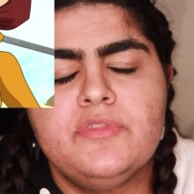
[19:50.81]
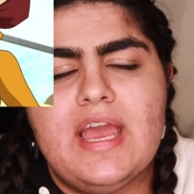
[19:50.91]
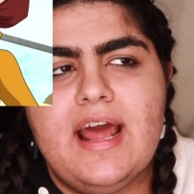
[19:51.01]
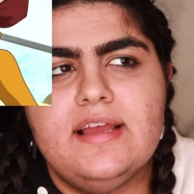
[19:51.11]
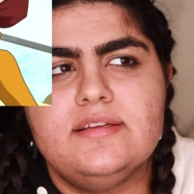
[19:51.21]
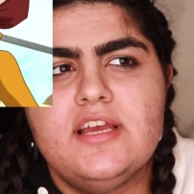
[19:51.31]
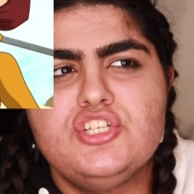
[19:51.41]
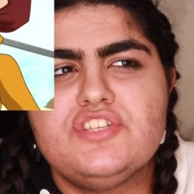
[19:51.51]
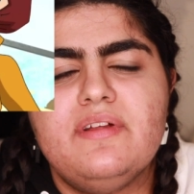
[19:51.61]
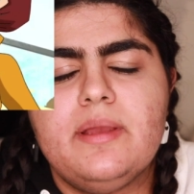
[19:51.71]
And I
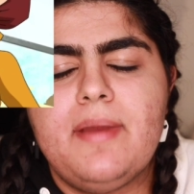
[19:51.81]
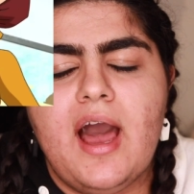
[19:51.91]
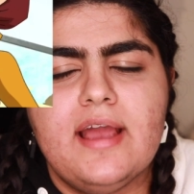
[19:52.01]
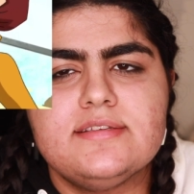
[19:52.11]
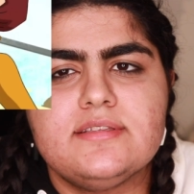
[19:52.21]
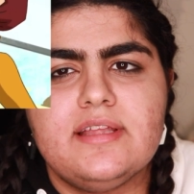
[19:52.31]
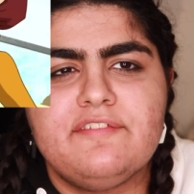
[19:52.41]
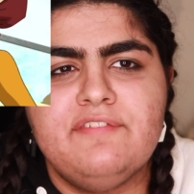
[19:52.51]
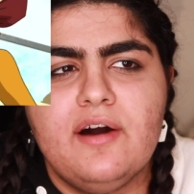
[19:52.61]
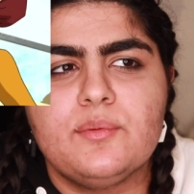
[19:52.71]
just felt like my eyes like
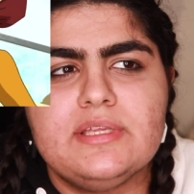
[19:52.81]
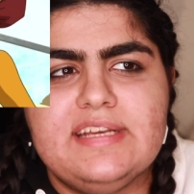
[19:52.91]
felt really